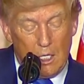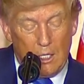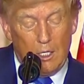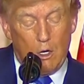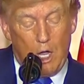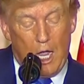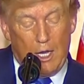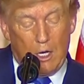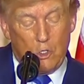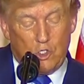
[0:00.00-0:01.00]
In
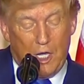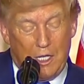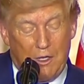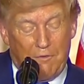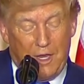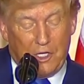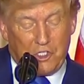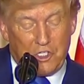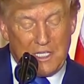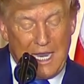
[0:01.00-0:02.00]
Ohio, J.D. Vance
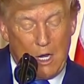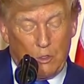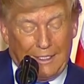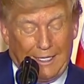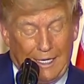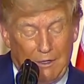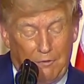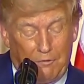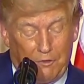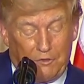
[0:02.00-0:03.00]
is now leading
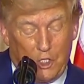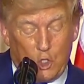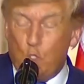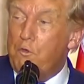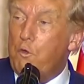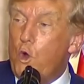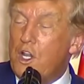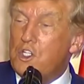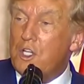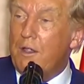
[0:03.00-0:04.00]

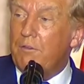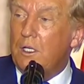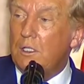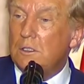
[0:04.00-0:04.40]
52-47.